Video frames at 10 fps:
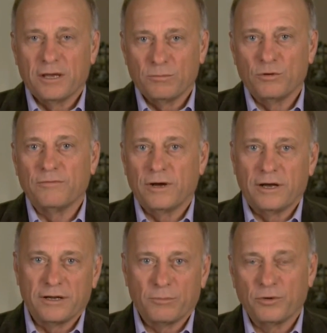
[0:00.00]
and move
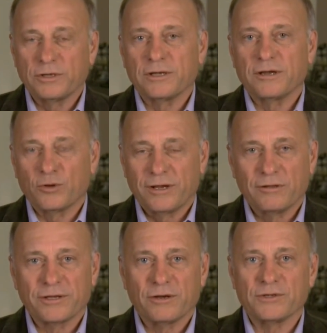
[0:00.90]
on and put together a
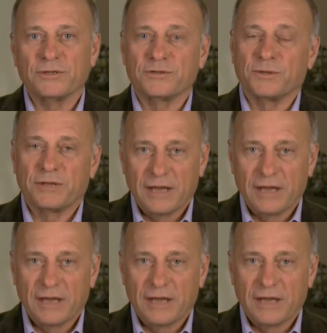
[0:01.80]
health care system